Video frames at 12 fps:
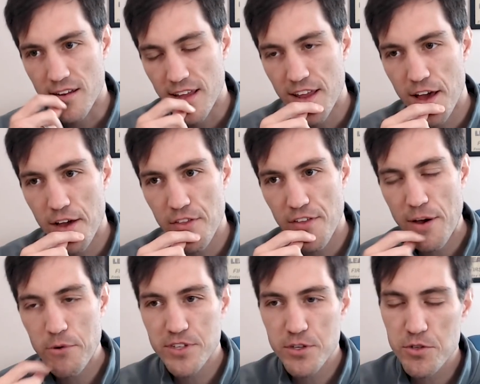And that
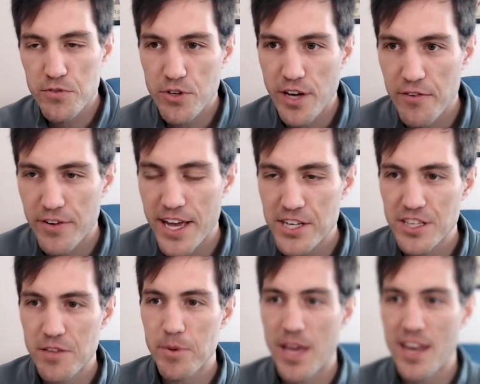was a useful clarification at
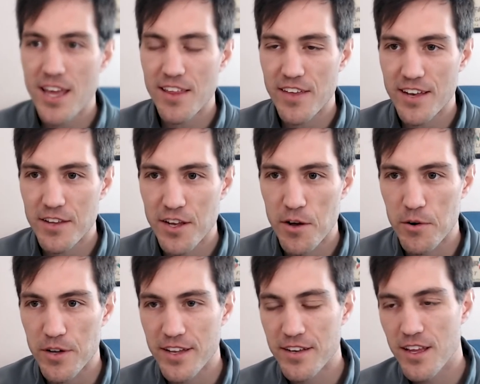the beginning that,
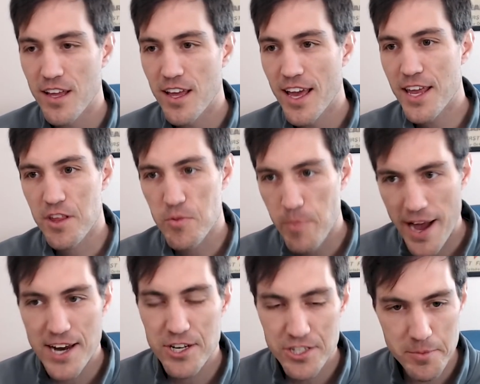it
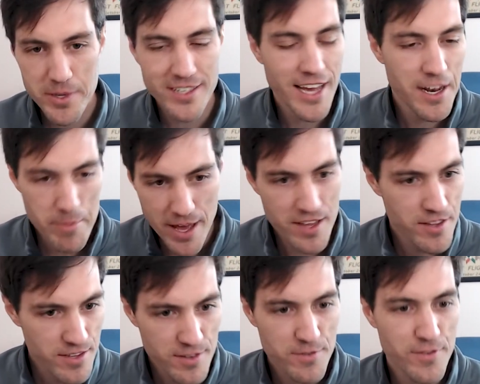aspires to be a
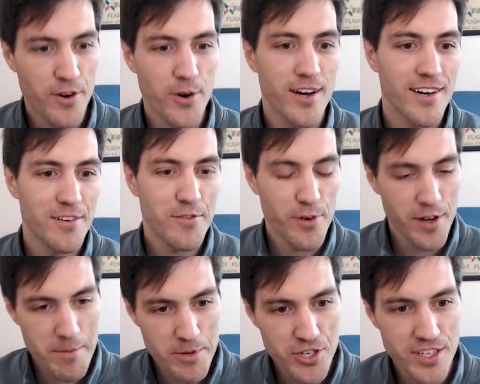database for
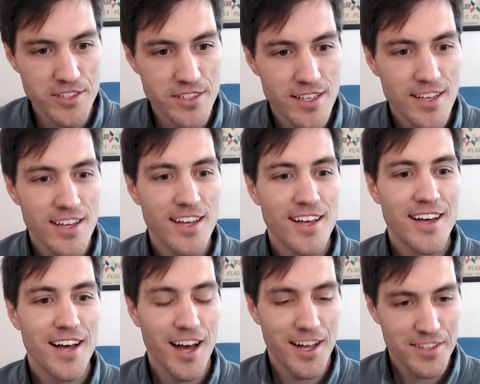images.
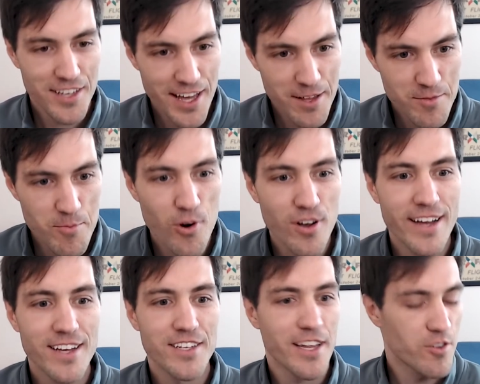Today, it's more like
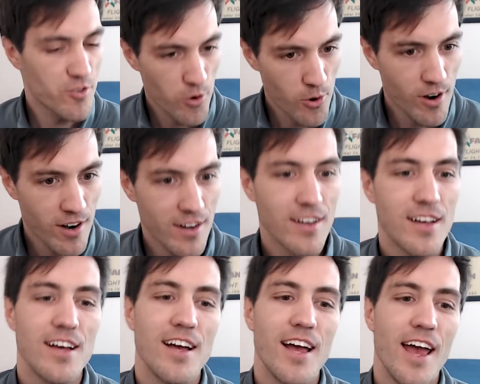a data store.
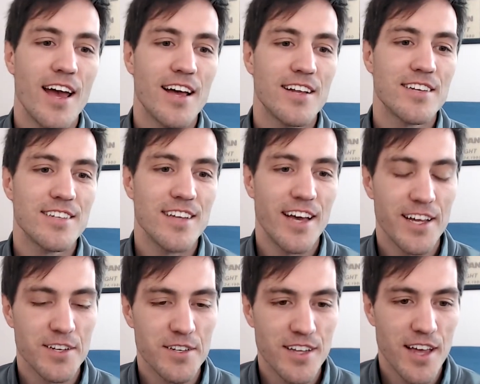And
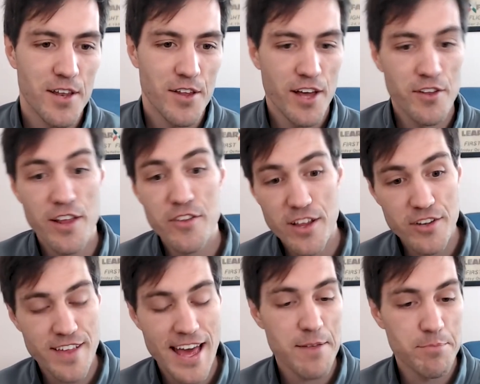does
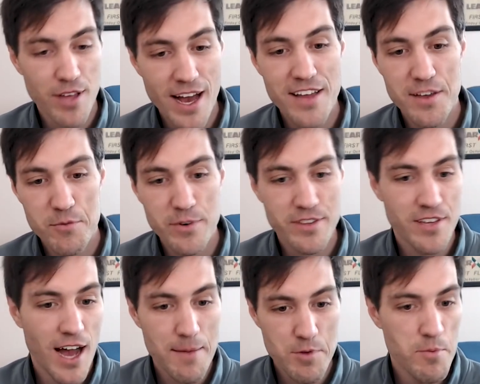that imply that with
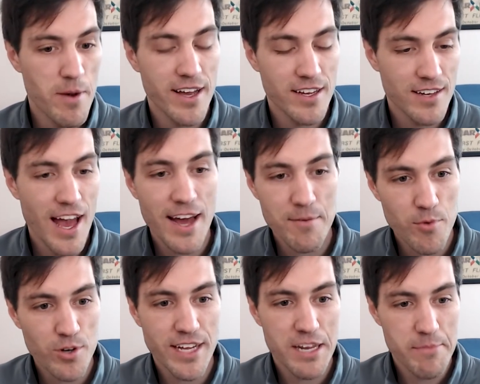time you might add
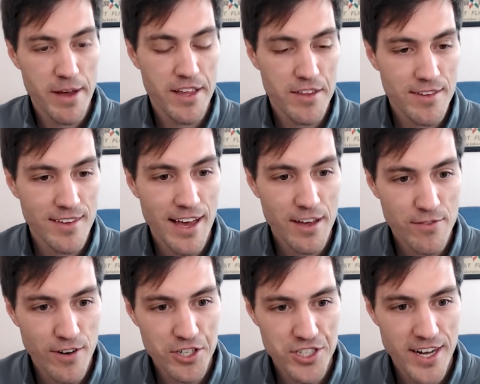more database-like
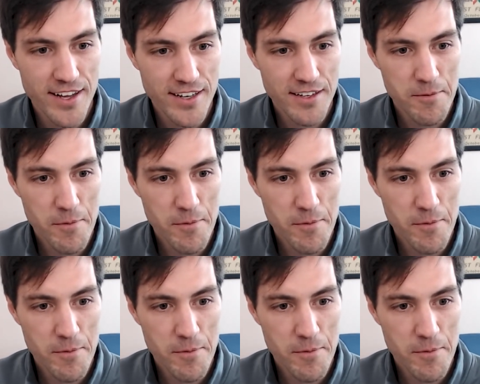functionality?